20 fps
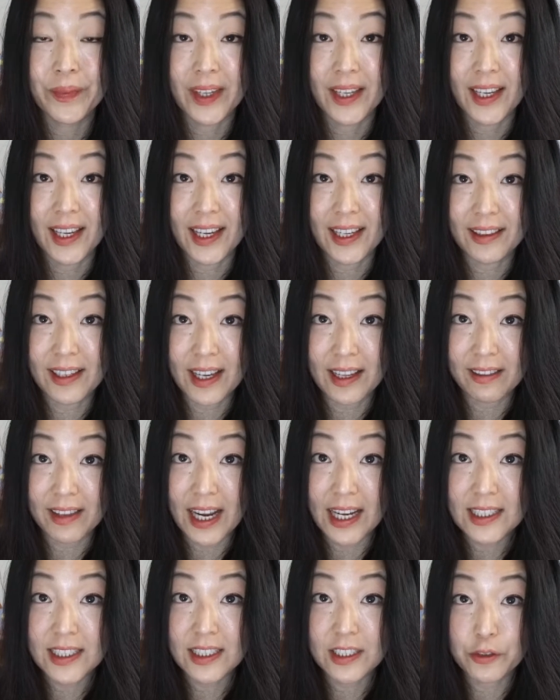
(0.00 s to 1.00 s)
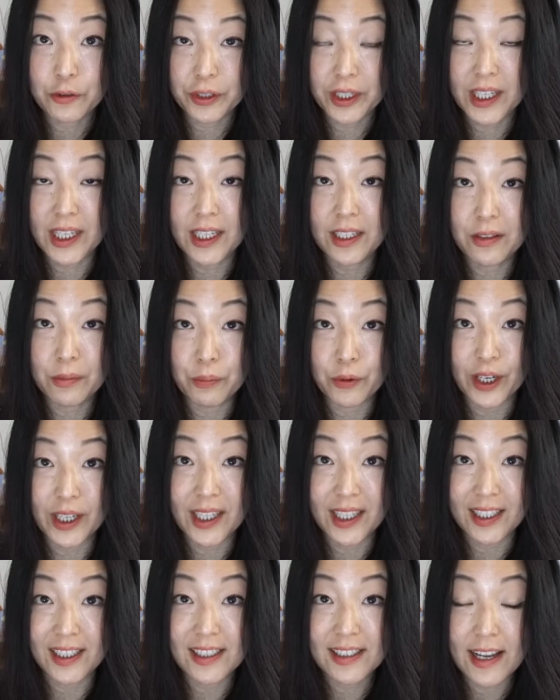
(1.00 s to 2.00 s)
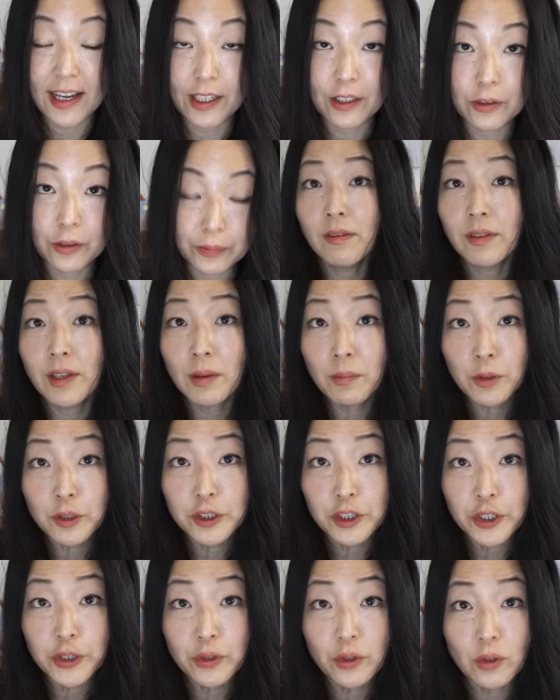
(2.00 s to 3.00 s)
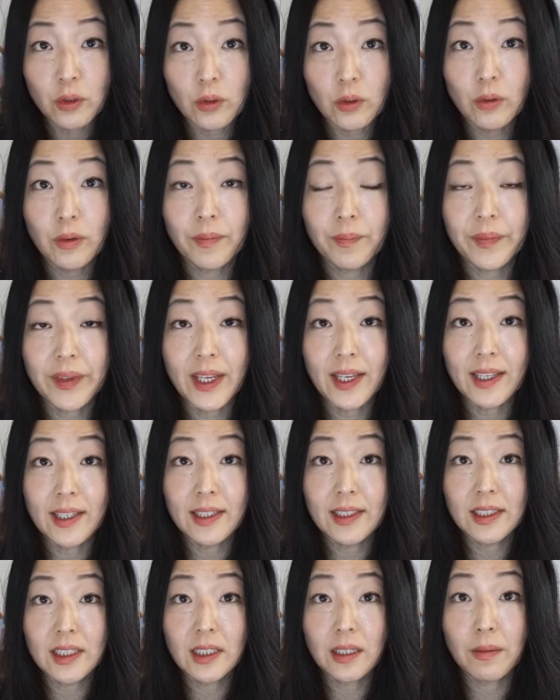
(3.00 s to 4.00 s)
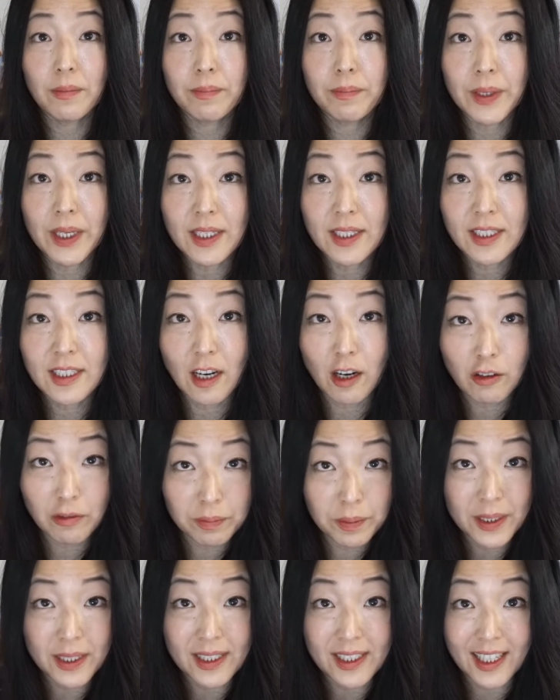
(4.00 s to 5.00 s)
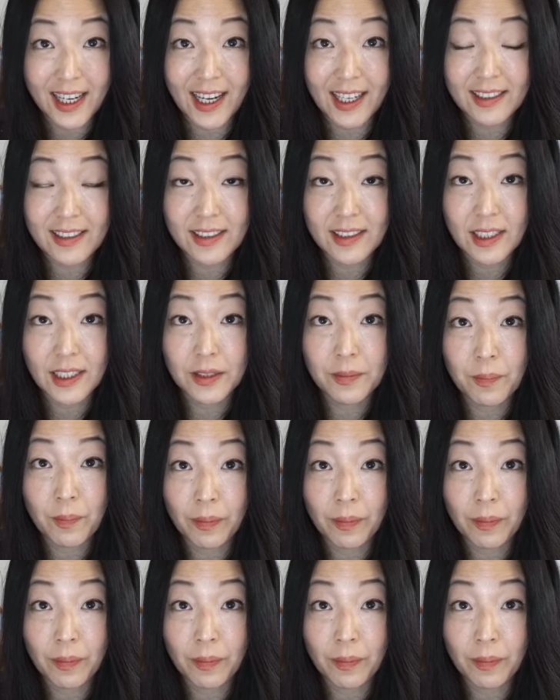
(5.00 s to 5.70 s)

And then that's your key to breaking the cycle. Number two is be self-possessed.